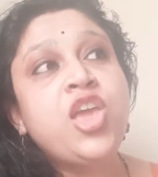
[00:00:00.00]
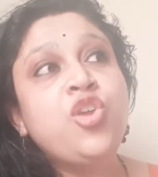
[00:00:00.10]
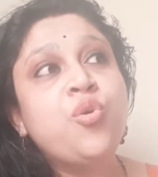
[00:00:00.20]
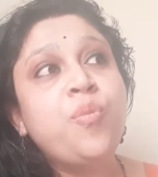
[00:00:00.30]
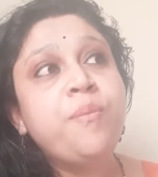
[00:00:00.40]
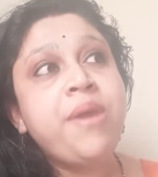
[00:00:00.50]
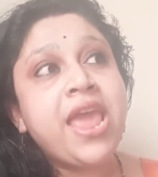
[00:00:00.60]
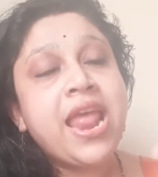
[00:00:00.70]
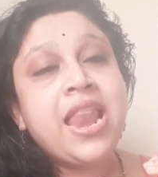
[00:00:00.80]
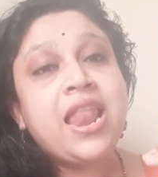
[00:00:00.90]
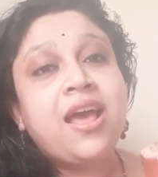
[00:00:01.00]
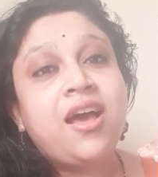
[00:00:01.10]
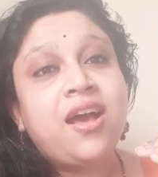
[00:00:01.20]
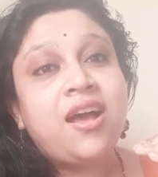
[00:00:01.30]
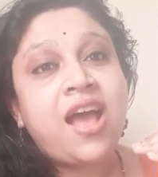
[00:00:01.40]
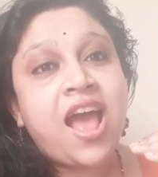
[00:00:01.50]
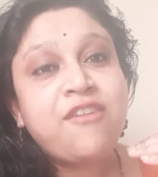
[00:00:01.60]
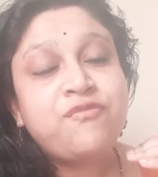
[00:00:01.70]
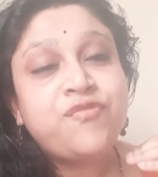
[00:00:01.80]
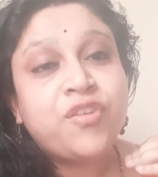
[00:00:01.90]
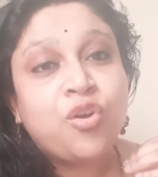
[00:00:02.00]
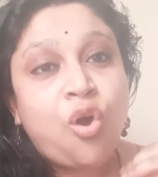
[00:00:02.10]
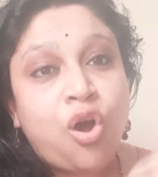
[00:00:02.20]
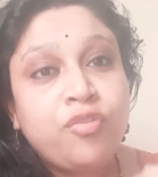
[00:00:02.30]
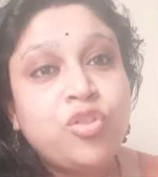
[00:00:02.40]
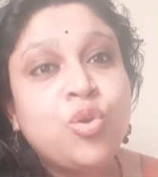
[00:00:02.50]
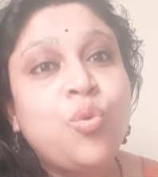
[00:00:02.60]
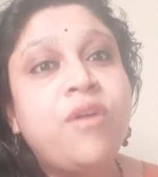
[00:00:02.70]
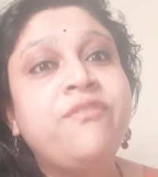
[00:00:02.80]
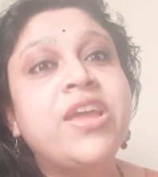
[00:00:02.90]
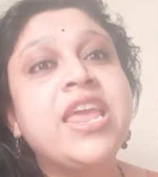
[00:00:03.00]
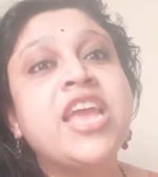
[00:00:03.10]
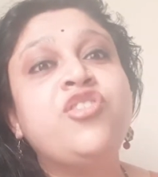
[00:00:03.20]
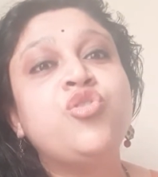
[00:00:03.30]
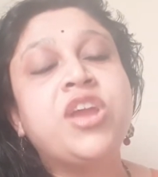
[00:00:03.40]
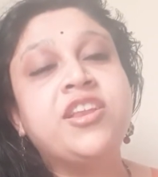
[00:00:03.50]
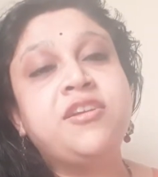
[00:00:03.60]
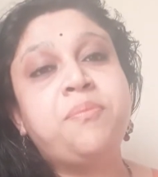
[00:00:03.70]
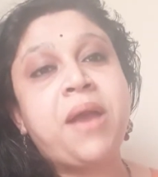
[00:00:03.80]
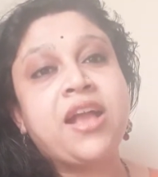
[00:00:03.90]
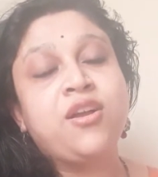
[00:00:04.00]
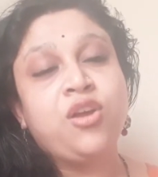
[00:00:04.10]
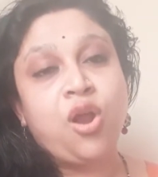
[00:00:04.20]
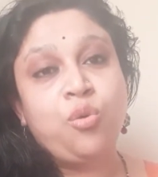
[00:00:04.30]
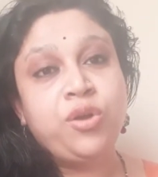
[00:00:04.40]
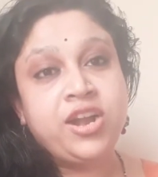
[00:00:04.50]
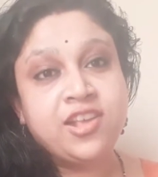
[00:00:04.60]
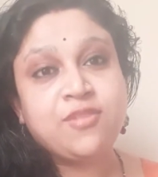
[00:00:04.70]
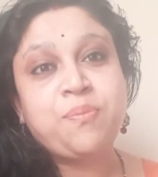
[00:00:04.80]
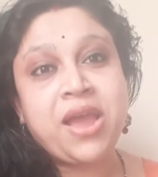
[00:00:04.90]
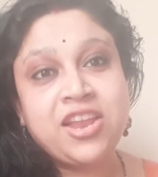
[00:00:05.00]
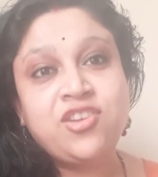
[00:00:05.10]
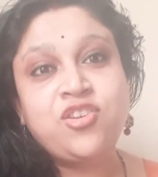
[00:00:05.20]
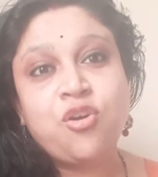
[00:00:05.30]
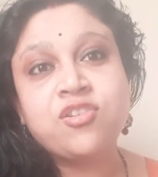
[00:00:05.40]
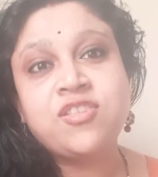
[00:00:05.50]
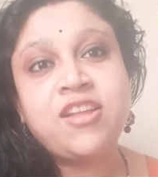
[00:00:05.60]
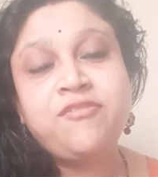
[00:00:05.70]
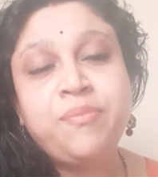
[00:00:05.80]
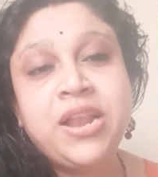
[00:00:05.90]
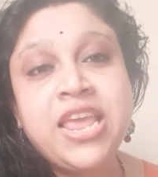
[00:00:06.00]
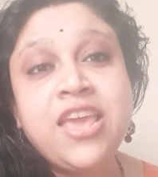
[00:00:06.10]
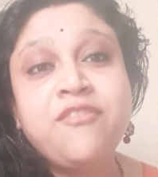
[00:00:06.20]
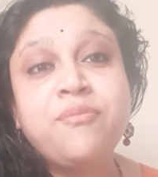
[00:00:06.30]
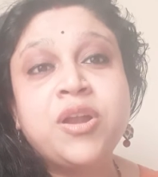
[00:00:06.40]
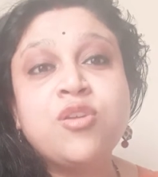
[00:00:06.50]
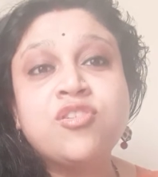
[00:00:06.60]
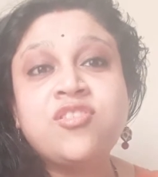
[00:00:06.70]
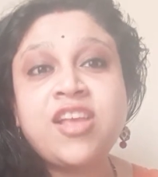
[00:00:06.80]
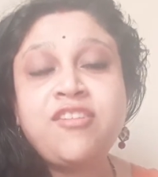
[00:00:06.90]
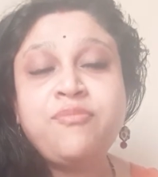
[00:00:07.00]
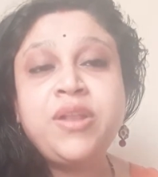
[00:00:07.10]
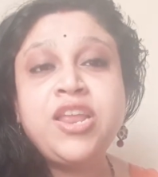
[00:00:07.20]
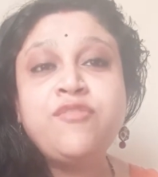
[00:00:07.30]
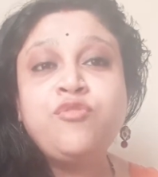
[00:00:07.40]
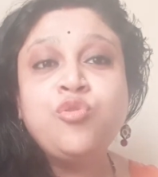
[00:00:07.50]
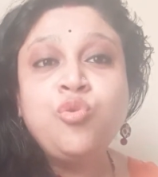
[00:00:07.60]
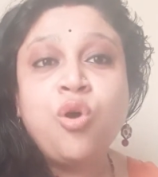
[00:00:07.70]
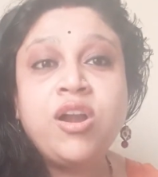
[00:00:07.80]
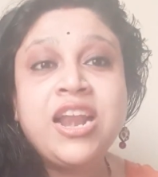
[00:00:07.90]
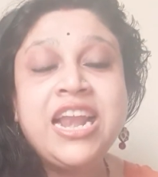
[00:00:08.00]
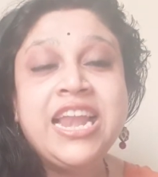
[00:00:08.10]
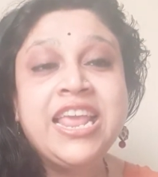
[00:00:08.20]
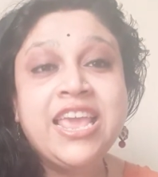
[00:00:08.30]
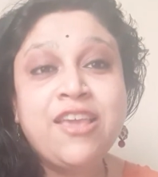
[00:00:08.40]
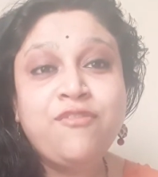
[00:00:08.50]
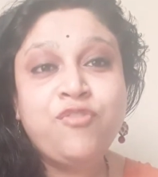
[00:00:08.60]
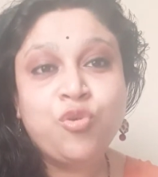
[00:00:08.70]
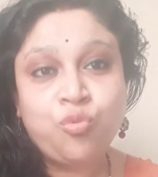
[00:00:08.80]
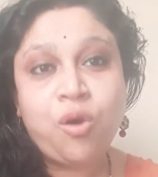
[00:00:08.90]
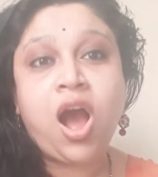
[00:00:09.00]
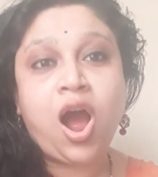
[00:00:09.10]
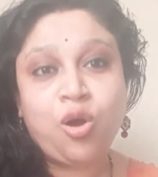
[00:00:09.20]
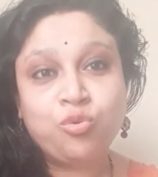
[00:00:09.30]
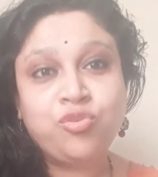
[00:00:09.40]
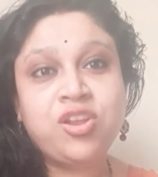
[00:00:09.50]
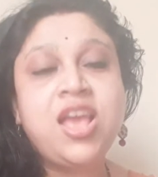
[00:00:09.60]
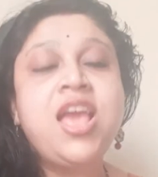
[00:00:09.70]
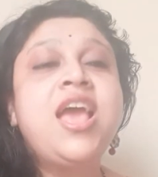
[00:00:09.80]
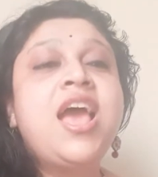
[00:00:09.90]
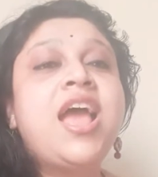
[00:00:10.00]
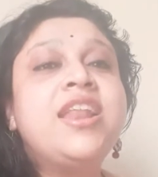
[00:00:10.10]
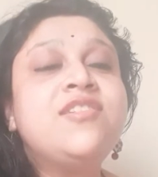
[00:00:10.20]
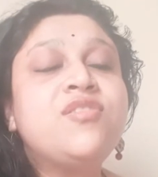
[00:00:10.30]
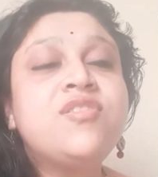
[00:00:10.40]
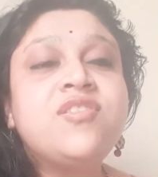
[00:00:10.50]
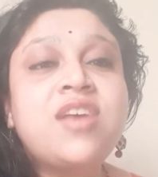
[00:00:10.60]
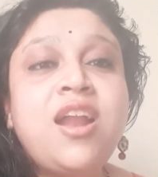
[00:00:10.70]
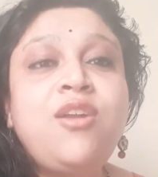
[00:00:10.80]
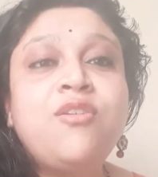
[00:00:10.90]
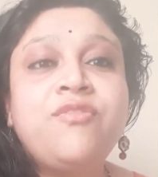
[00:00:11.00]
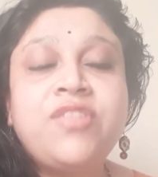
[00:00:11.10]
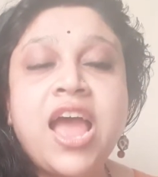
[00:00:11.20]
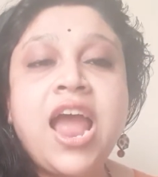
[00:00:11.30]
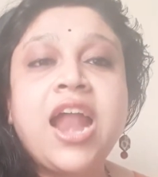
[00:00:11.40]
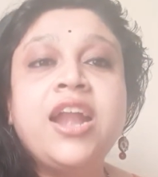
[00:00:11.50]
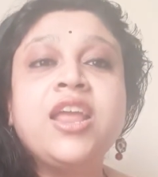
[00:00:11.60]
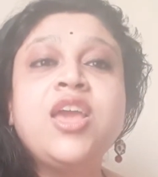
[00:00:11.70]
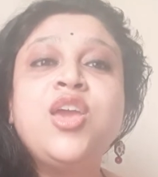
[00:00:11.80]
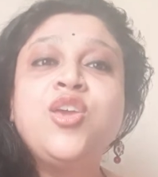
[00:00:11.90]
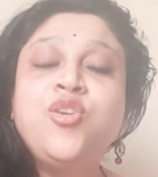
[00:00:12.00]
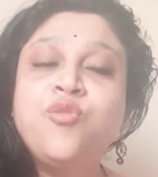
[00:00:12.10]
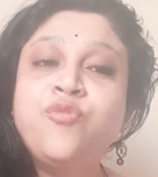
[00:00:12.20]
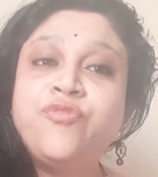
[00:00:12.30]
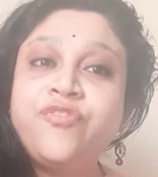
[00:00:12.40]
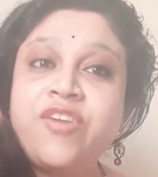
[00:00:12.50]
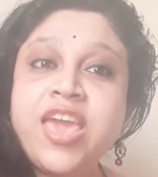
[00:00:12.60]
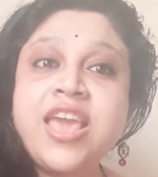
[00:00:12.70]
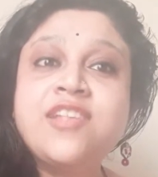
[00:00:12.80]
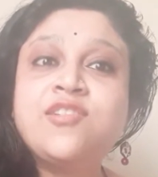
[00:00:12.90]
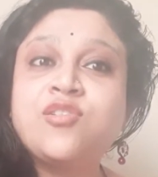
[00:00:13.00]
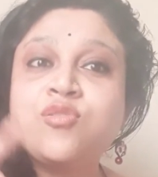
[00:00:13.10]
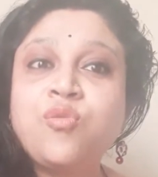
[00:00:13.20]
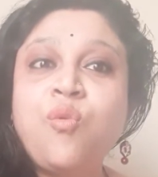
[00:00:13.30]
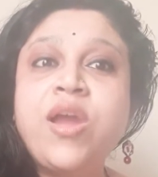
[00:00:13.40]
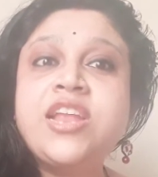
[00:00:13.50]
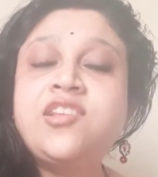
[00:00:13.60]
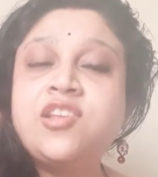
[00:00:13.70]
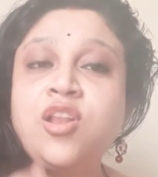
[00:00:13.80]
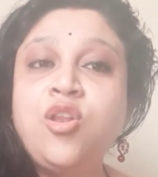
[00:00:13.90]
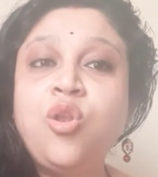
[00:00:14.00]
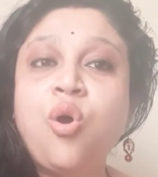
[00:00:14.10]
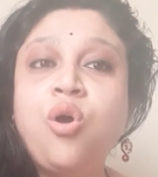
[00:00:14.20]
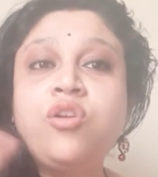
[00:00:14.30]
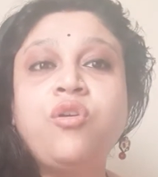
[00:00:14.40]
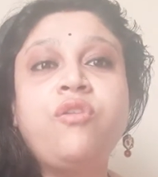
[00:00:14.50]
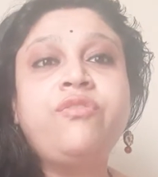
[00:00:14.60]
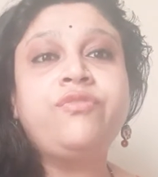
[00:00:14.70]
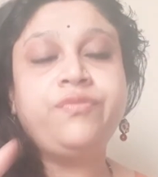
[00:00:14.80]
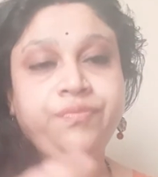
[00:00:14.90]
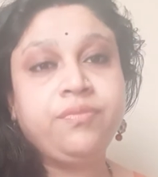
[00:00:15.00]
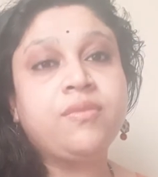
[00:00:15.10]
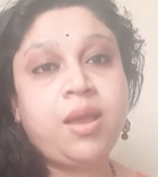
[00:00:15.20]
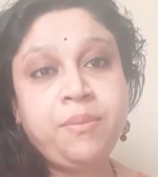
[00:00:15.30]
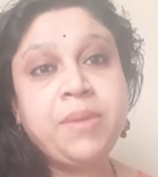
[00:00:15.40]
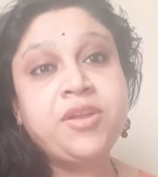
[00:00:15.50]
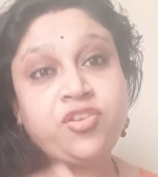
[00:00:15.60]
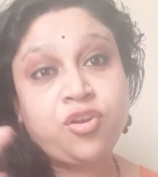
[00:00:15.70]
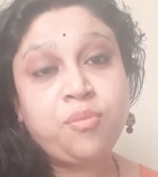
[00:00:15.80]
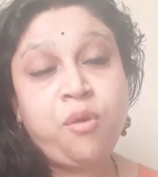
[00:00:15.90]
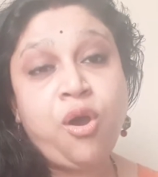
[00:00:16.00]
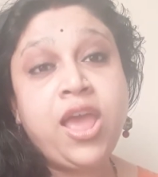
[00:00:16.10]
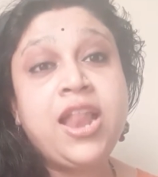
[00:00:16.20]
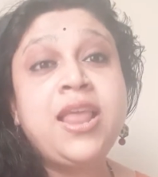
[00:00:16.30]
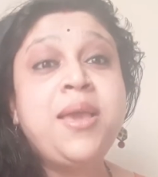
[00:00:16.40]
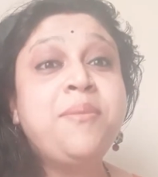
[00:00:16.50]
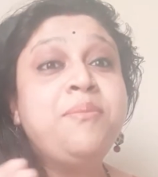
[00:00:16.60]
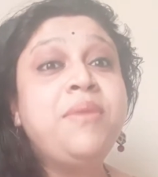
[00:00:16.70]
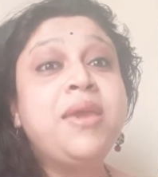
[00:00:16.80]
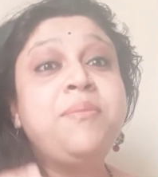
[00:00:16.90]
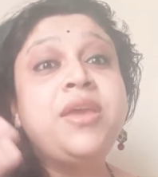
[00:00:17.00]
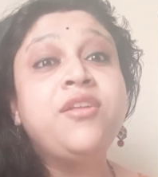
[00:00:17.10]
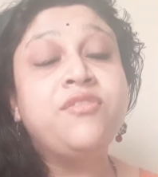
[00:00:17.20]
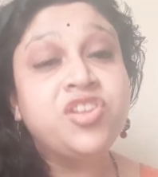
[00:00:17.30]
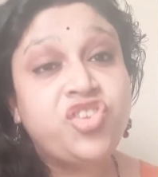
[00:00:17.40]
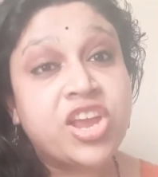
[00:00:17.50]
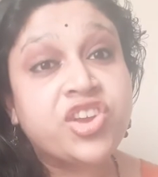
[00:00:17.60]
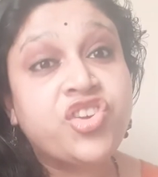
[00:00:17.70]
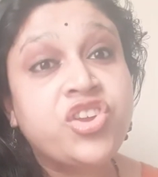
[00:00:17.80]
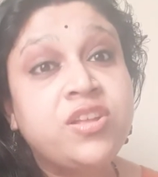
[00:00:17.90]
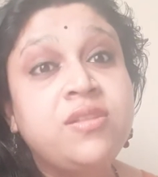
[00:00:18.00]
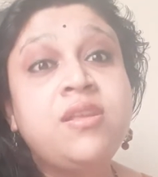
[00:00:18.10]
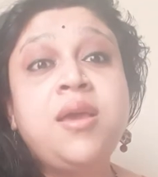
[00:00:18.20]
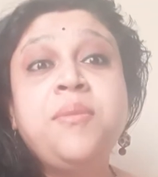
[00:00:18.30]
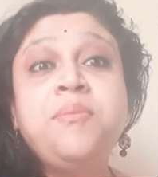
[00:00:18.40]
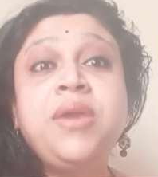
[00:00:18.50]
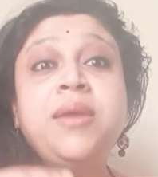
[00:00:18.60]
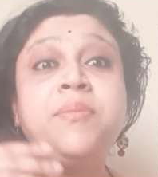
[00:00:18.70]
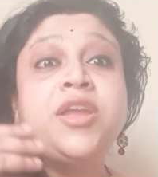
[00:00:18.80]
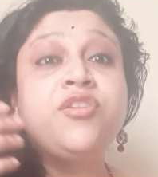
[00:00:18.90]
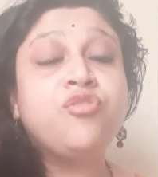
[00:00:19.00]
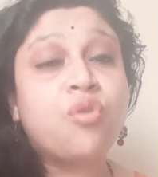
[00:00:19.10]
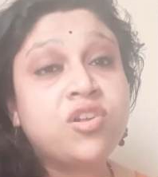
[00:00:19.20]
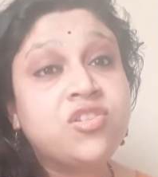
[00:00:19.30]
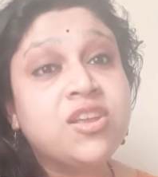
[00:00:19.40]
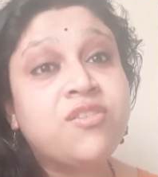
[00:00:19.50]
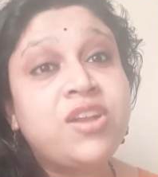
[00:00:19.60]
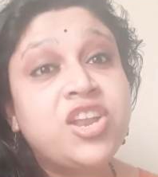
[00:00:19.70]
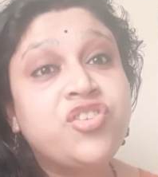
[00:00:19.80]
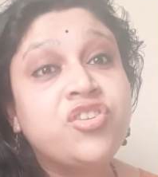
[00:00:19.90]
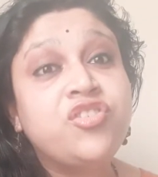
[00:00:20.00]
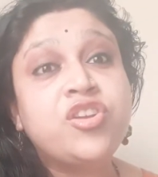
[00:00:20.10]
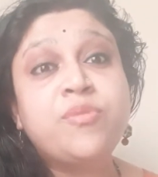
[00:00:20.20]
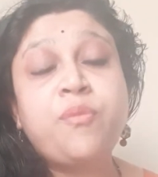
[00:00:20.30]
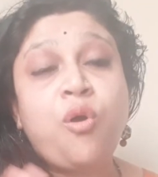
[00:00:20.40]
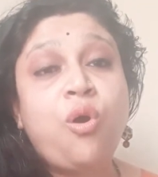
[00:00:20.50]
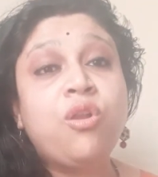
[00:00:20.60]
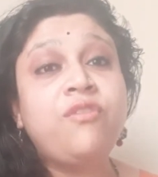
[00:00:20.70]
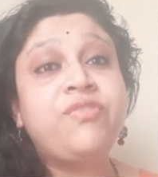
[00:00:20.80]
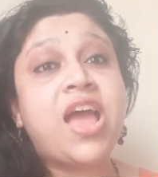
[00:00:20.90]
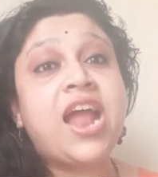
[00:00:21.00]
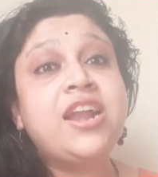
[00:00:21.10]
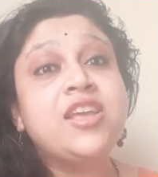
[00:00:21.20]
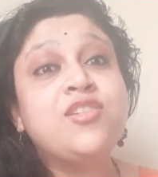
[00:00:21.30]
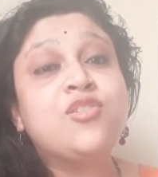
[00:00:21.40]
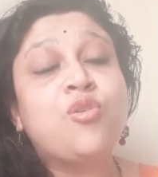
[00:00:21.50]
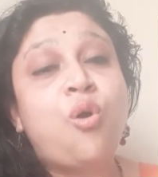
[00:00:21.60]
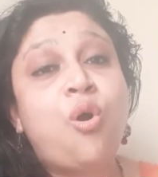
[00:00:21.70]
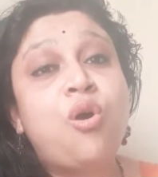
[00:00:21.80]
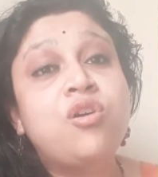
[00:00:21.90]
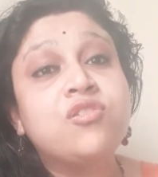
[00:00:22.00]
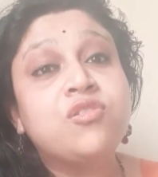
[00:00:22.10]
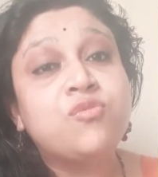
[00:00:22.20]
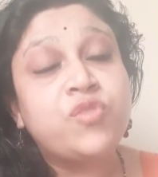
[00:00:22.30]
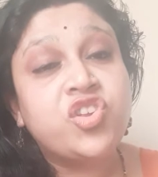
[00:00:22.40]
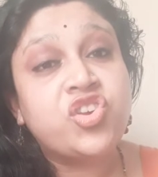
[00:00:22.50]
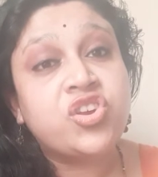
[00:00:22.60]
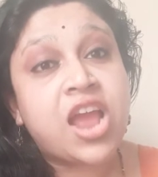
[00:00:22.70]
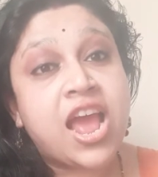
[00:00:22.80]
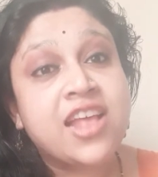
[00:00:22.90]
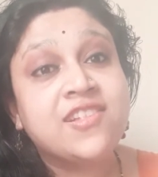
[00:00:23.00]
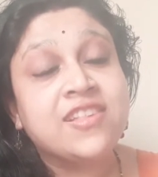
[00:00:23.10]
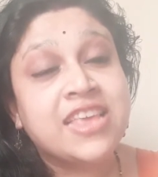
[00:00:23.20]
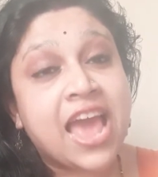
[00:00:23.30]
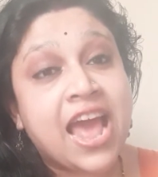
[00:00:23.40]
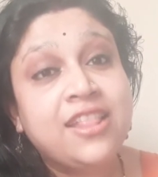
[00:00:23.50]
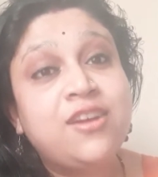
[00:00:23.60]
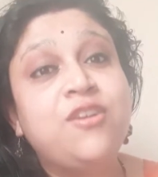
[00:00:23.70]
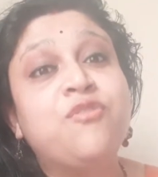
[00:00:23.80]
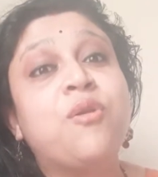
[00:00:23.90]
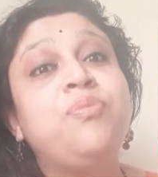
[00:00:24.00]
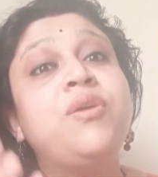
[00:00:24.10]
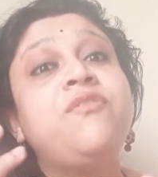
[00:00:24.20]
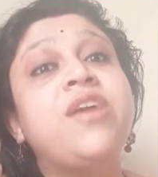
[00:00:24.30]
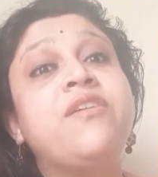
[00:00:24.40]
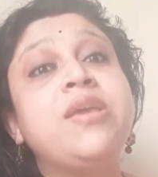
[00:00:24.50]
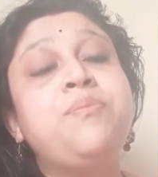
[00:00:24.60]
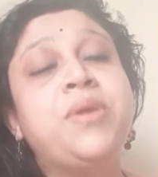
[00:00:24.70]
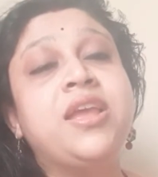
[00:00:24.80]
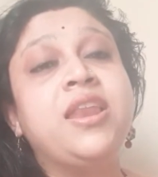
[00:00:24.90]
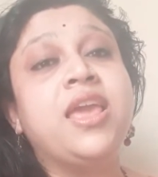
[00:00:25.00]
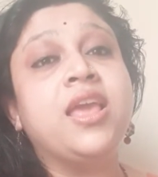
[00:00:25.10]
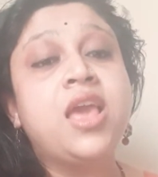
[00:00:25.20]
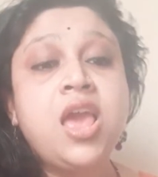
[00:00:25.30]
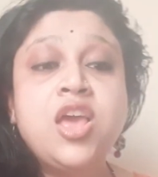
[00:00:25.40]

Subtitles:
You may have gone through a very educated background despite your self-belief, but your self-belief do not leave you out, and as a result of that you face quite a lot of maybe turmoil, maybe rejection, maybe toxic relationship. All of that is cause which has gathered from the very beginning.